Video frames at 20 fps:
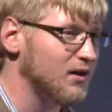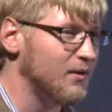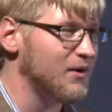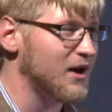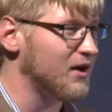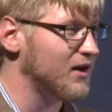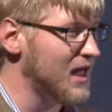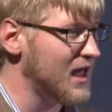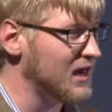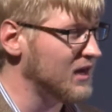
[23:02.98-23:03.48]

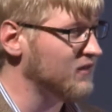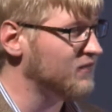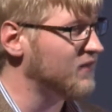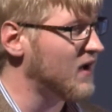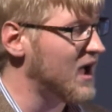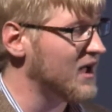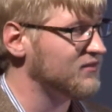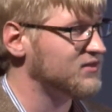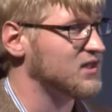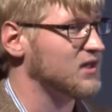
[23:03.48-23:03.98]
about
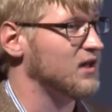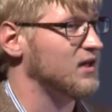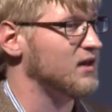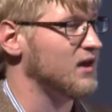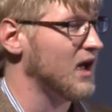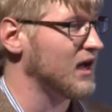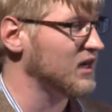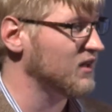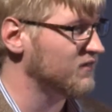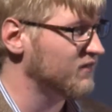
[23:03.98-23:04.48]
85 to
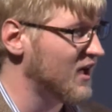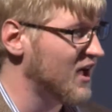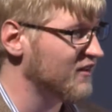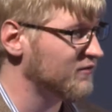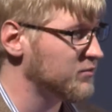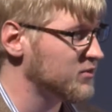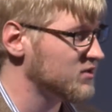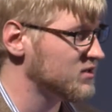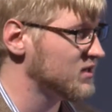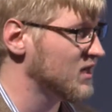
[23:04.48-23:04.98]

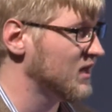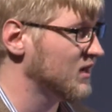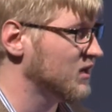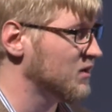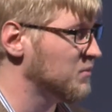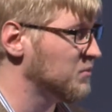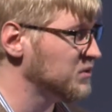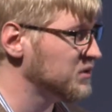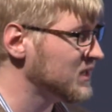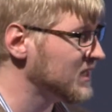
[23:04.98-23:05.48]
95%
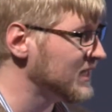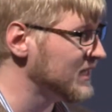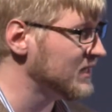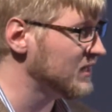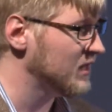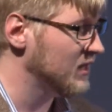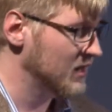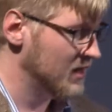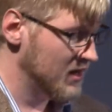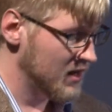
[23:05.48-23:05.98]
complete,
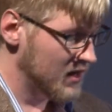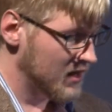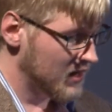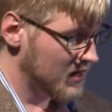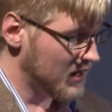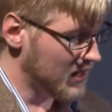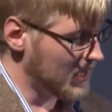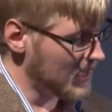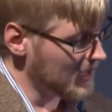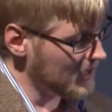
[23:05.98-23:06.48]

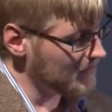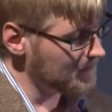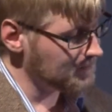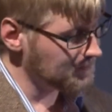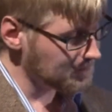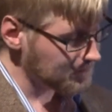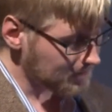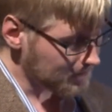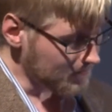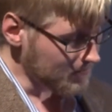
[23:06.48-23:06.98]

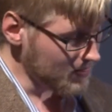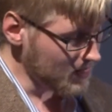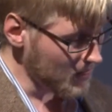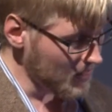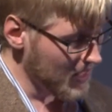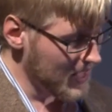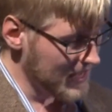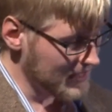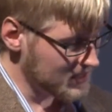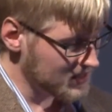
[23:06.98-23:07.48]

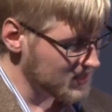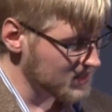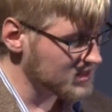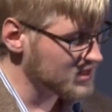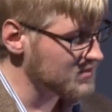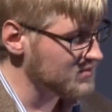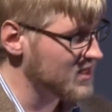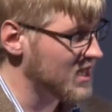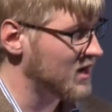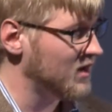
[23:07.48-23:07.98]
a
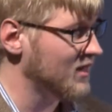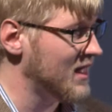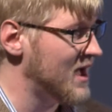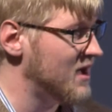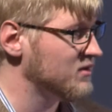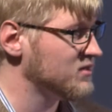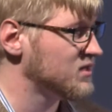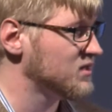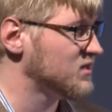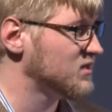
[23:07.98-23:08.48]
system that
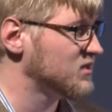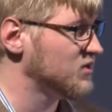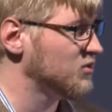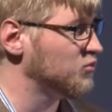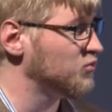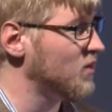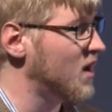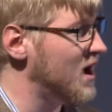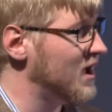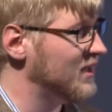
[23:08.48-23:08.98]
allows us to
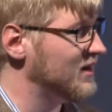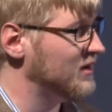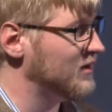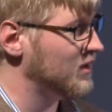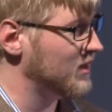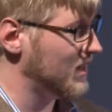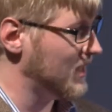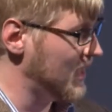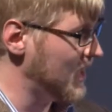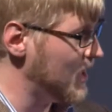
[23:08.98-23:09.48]
run
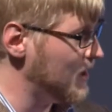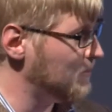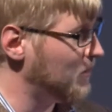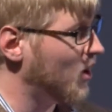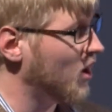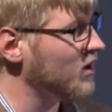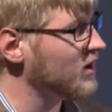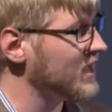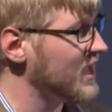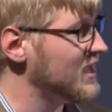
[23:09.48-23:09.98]
a
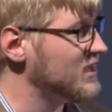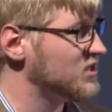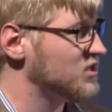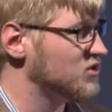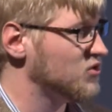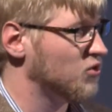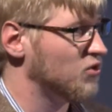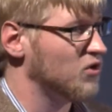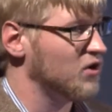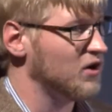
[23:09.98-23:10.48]
Parquet
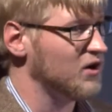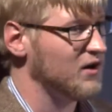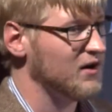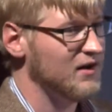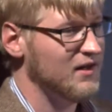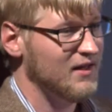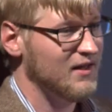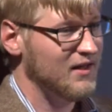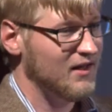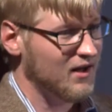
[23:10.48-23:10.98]
store
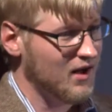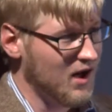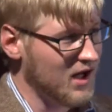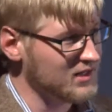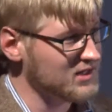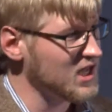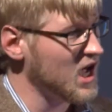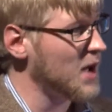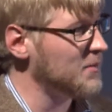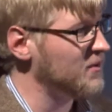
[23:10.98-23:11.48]

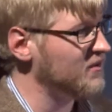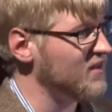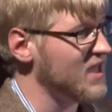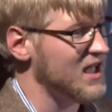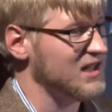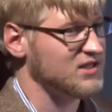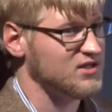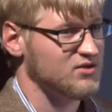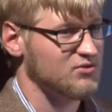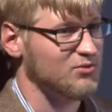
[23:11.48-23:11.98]
on top of
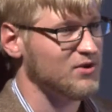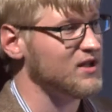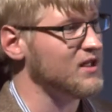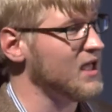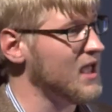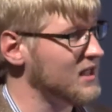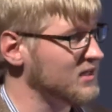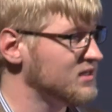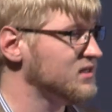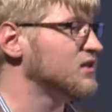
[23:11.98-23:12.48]
S3
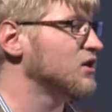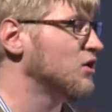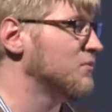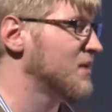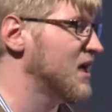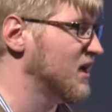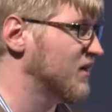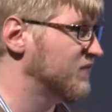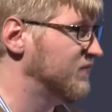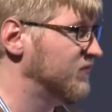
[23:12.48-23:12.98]
and still
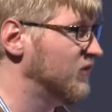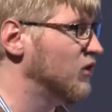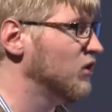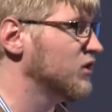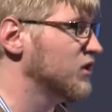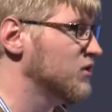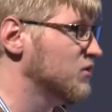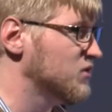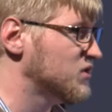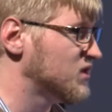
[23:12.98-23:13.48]
make full
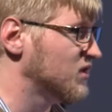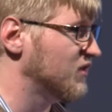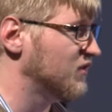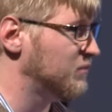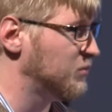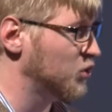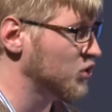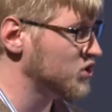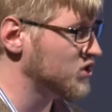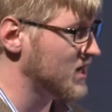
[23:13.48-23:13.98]
use of
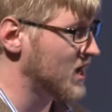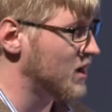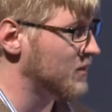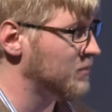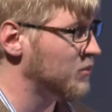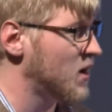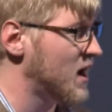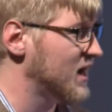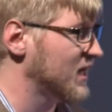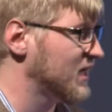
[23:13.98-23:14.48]
push-down
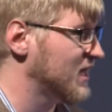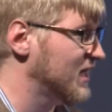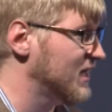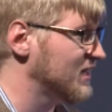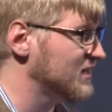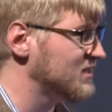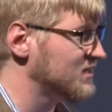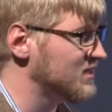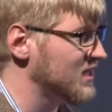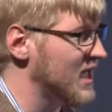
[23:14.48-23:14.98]

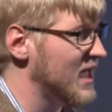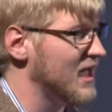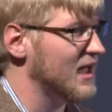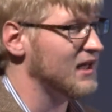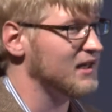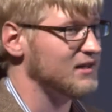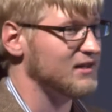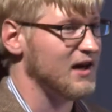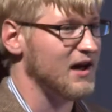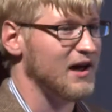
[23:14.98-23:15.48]
predicates
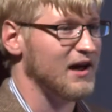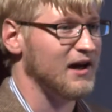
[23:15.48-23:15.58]
and